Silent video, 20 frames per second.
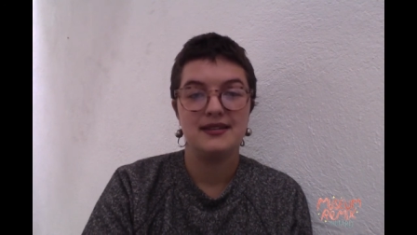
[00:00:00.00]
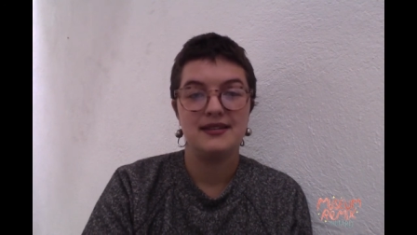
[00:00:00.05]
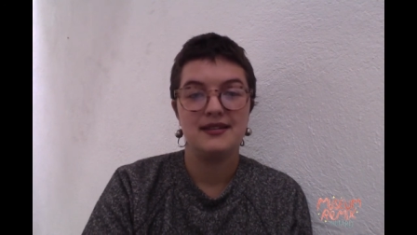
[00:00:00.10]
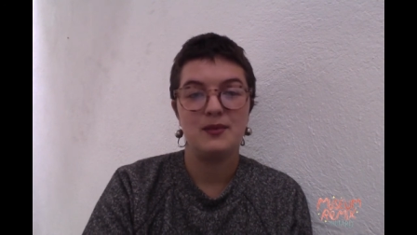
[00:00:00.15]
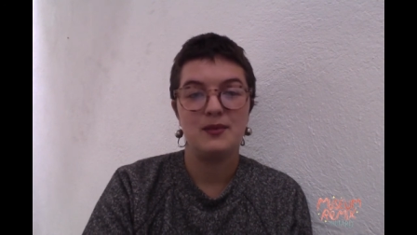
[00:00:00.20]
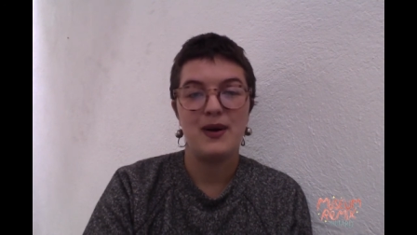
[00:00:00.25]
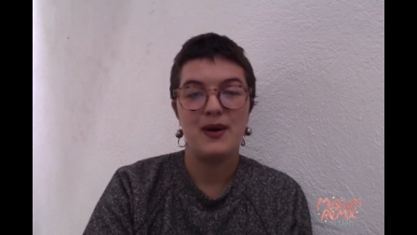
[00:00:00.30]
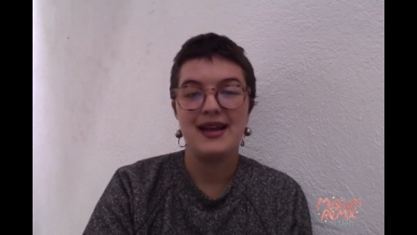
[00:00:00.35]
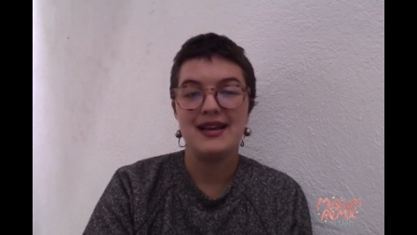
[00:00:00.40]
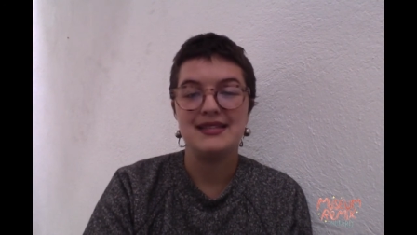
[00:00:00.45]

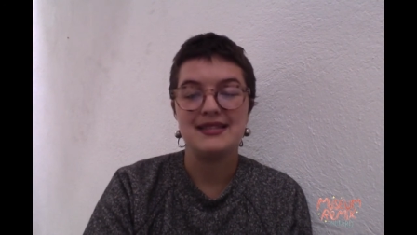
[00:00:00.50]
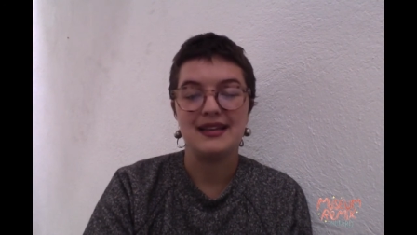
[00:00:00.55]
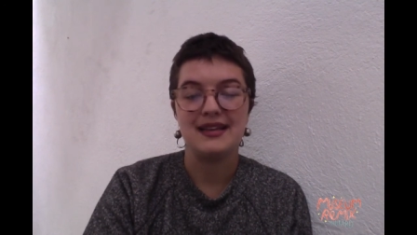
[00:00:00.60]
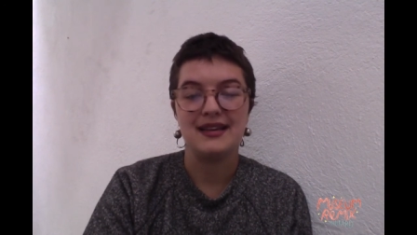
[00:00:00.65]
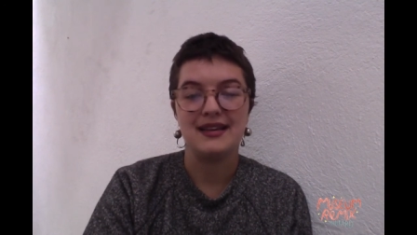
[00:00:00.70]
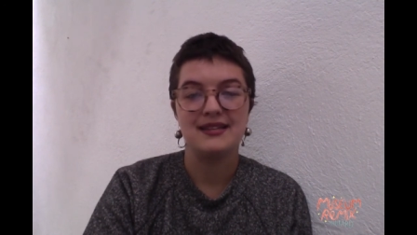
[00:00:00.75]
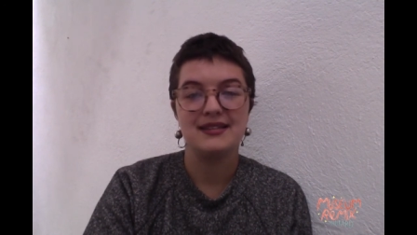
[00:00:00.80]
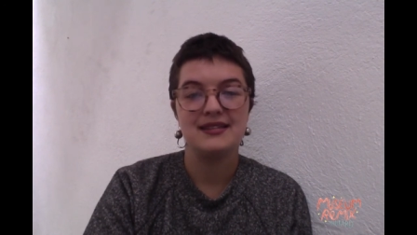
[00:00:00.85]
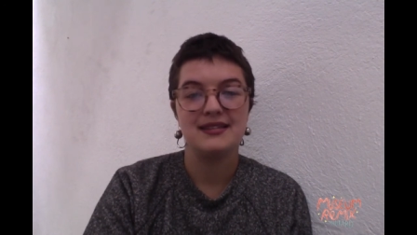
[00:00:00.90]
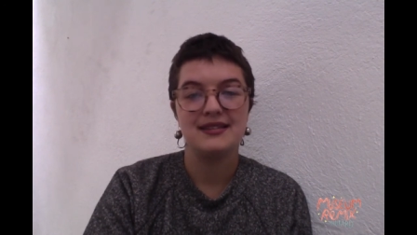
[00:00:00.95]
Why is
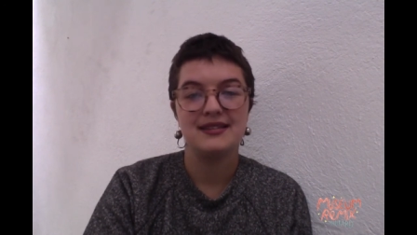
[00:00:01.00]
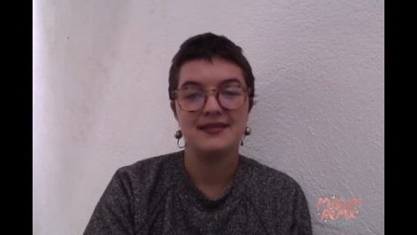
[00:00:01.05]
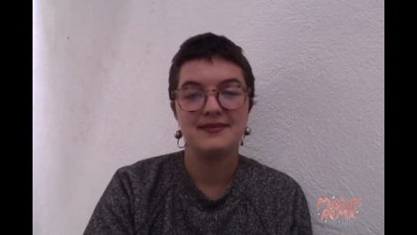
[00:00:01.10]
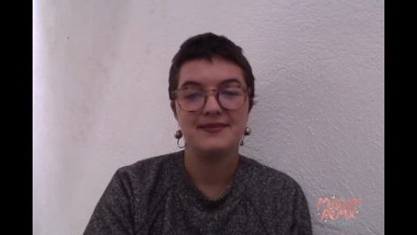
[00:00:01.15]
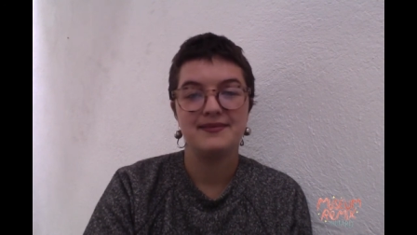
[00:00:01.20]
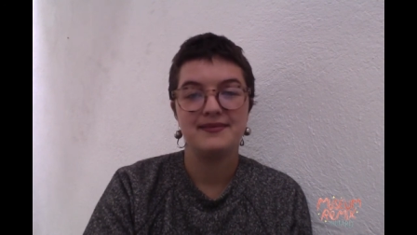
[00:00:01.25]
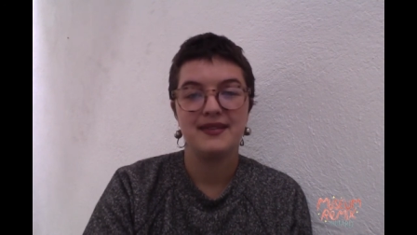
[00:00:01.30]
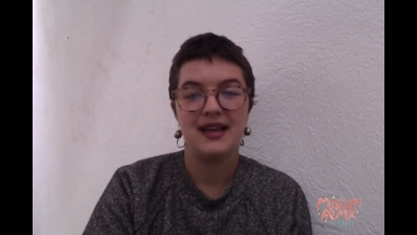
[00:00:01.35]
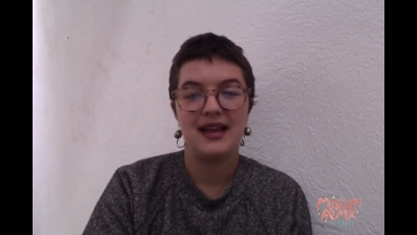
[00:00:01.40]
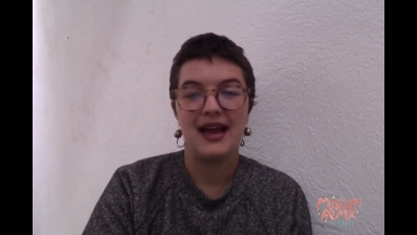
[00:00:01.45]
this?
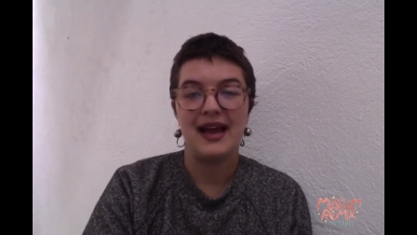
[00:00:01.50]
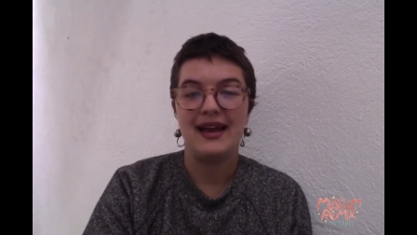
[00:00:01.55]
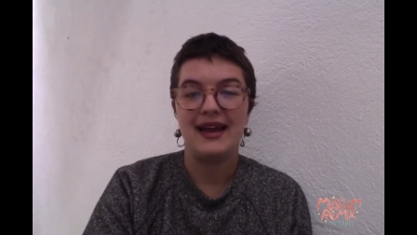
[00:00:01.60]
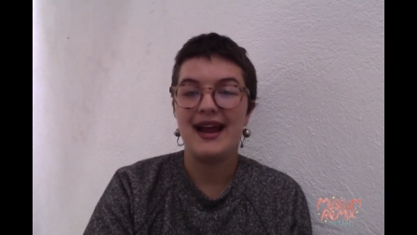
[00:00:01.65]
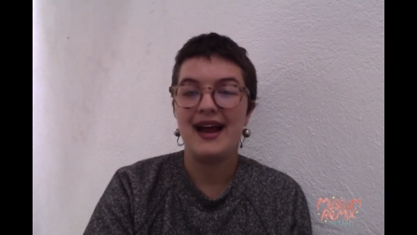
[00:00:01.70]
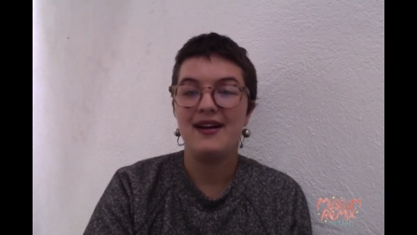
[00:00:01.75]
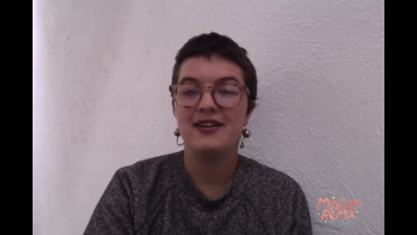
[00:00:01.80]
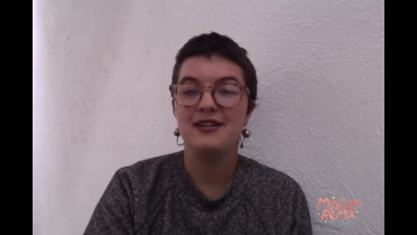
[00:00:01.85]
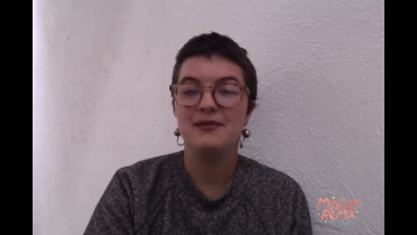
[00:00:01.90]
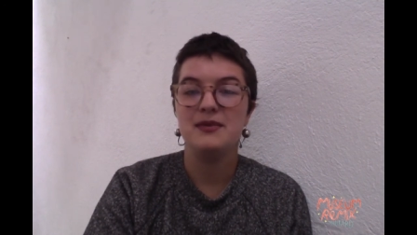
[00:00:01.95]
And
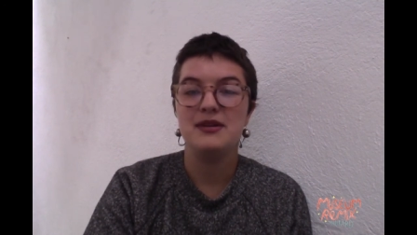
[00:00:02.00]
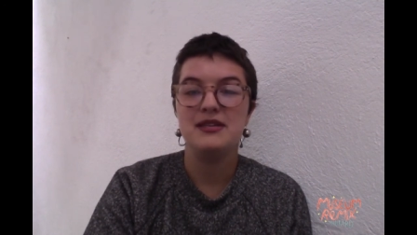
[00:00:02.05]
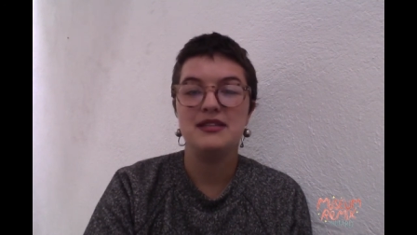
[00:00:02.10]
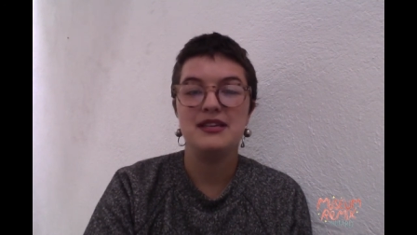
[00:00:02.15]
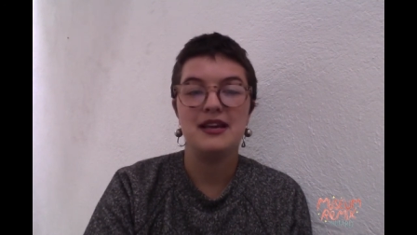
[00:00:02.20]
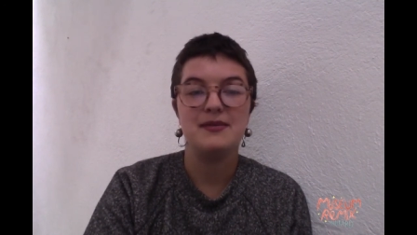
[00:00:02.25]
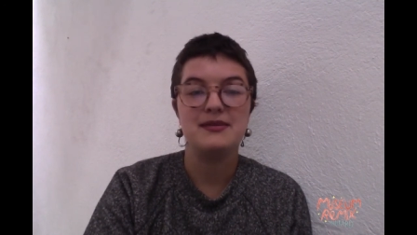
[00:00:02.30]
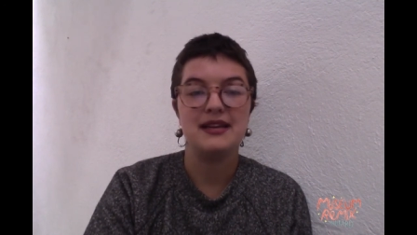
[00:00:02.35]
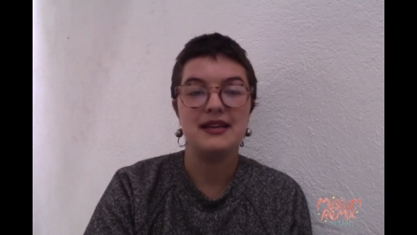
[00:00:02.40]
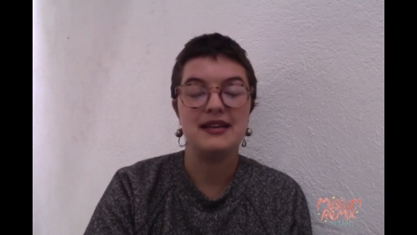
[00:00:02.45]
how can
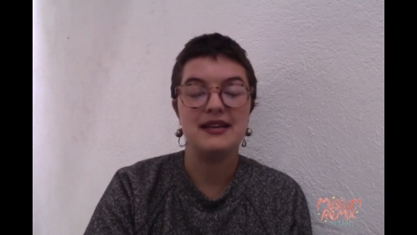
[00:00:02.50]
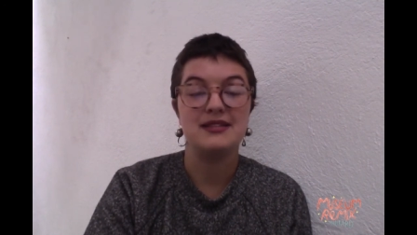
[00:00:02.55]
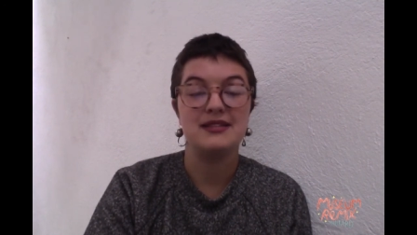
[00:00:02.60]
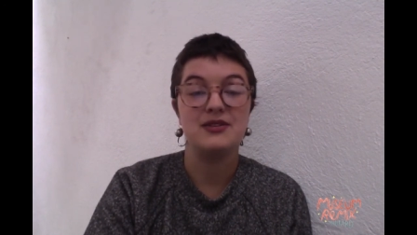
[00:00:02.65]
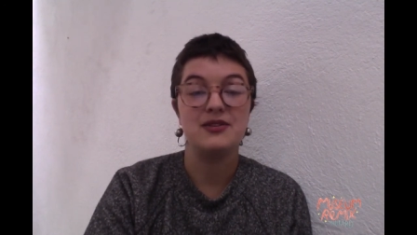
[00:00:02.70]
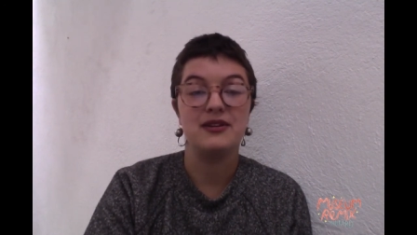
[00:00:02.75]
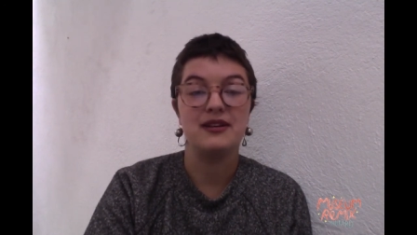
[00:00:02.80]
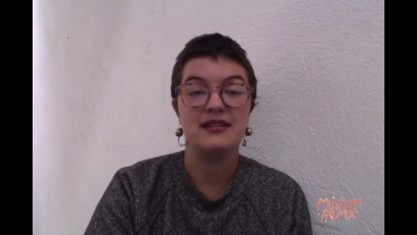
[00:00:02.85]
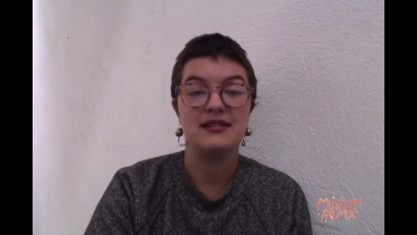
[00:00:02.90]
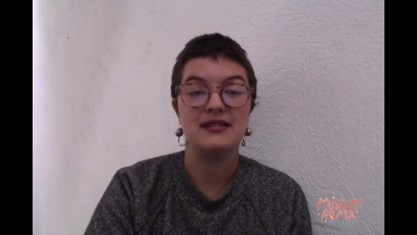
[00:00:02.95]
museums and
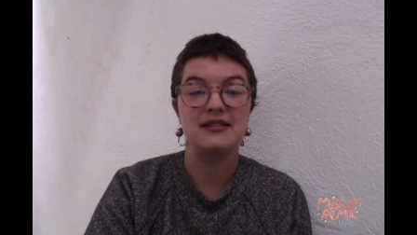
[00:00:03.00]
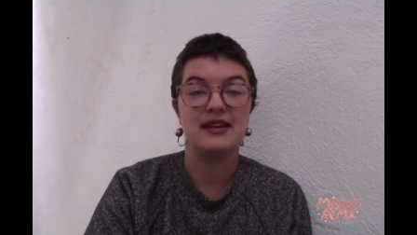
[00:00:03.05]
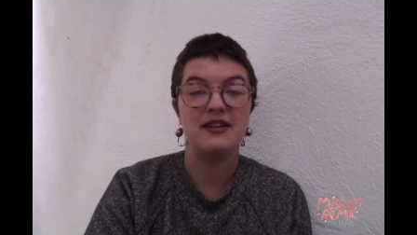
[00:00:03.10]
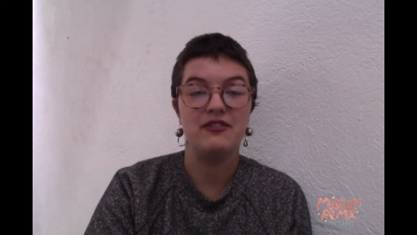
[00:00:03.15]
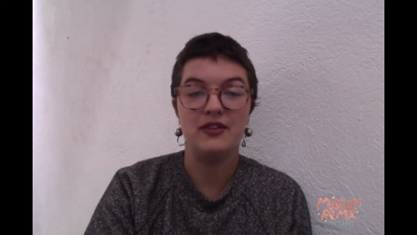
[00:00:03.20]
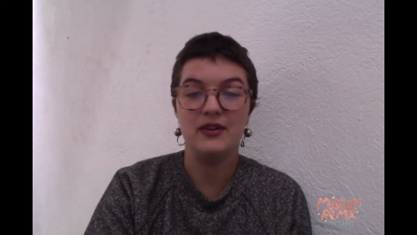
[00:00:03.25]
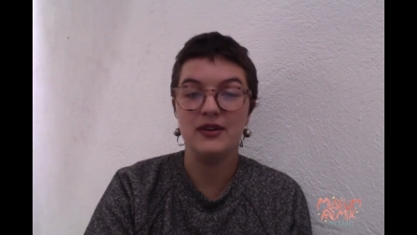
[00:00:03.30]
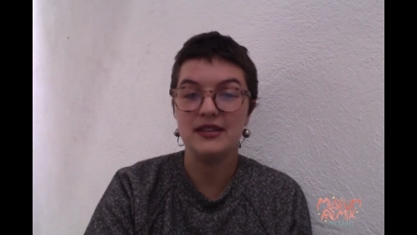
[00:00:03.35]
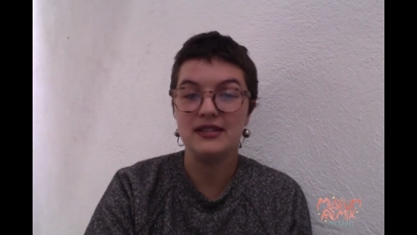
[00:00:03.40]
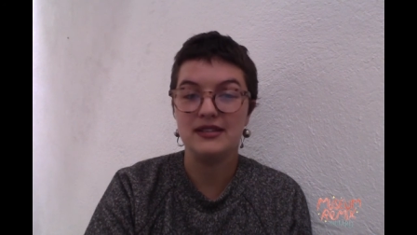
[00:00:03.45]
historians give
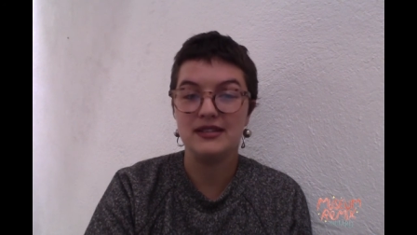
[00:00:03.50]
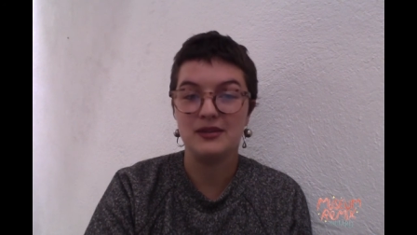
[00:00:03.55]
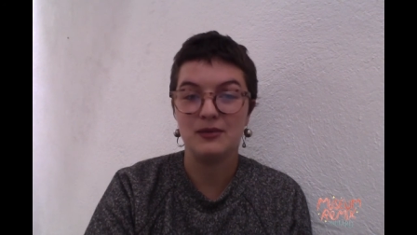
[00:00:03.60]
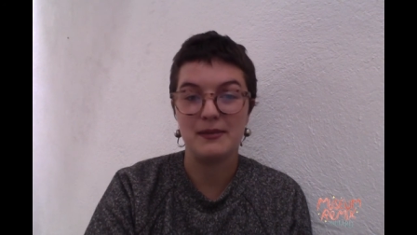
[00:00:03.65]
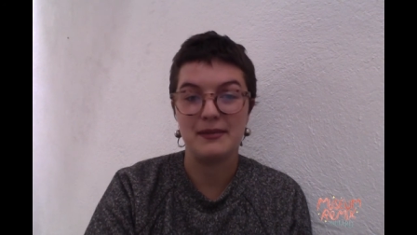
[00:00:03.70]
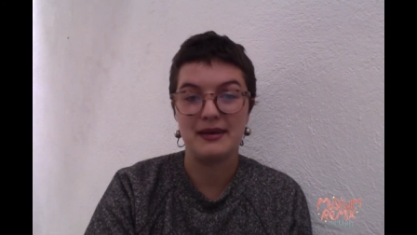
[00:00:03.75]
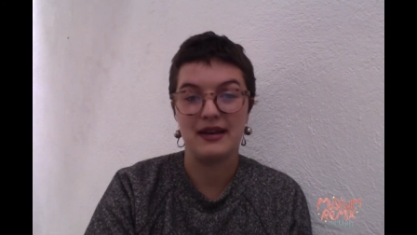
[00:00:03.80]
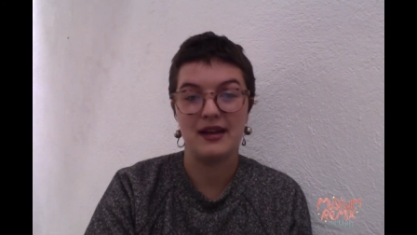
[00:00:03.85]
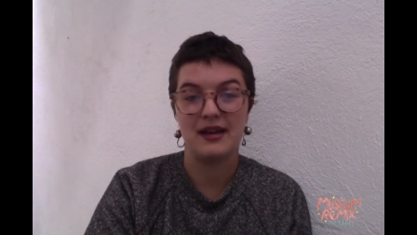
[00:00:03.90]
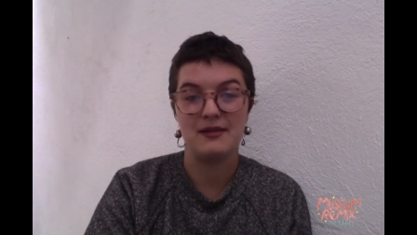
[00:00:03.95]
voice to
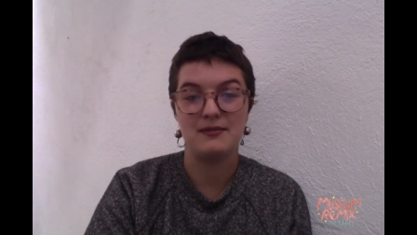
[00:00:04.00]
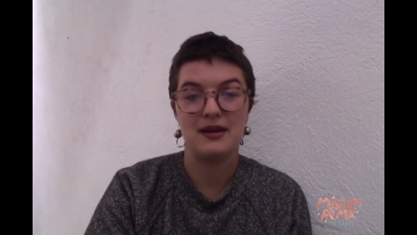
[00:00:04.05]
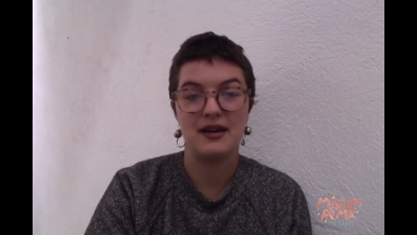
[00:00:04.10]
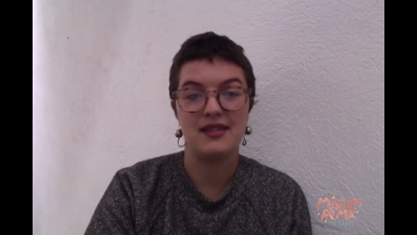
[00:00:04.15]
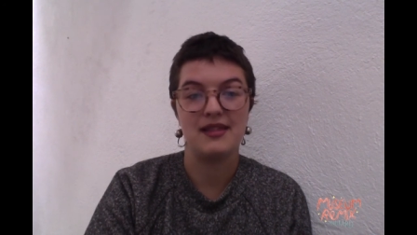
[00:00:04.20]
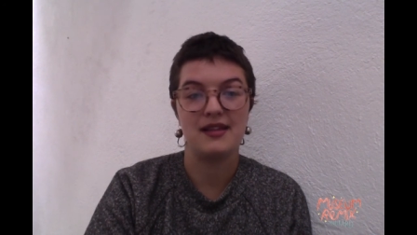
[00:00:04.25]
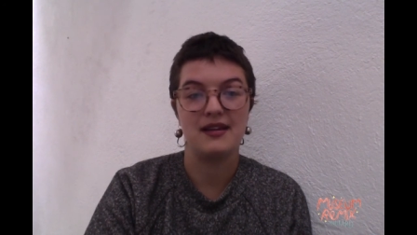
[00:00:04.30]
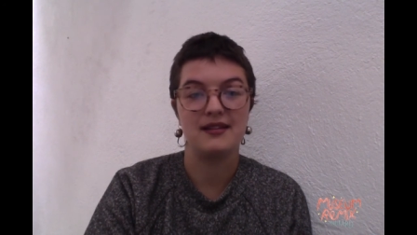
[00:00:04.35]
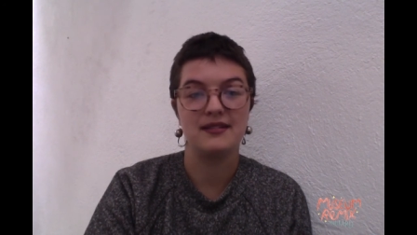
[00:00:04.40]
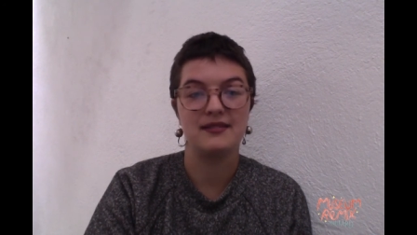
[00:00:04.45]
women like
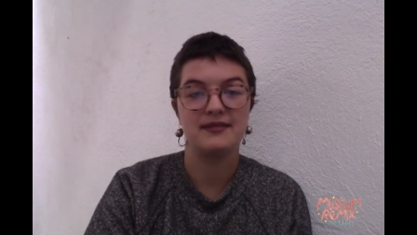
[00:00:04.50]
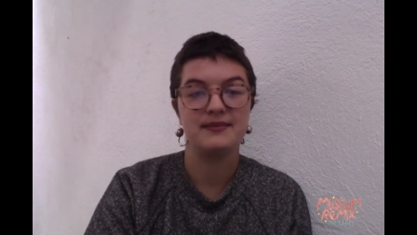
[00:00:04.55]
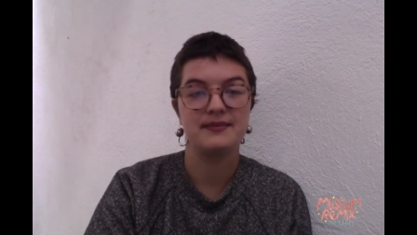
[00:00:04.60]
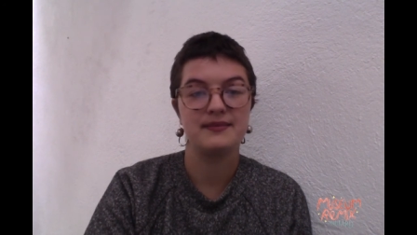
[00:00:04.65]
Bertha?